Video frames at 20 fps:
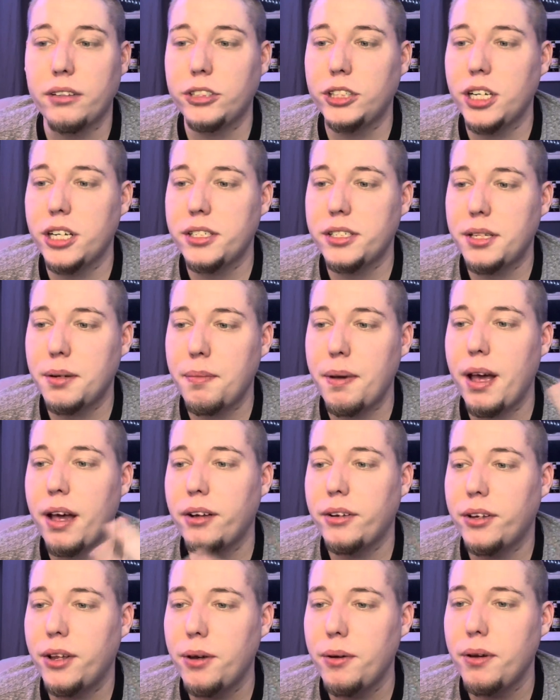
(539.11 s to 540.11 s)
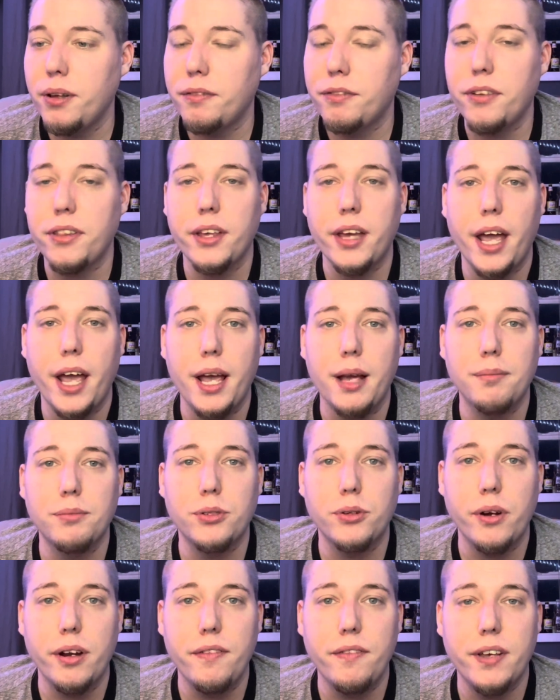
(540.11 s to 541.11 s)
just about do it for the
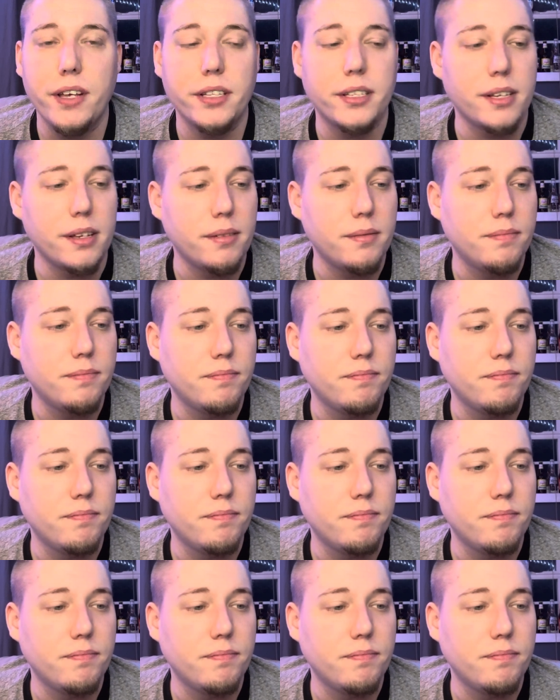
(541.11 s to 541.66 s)
Hamm's Revisit.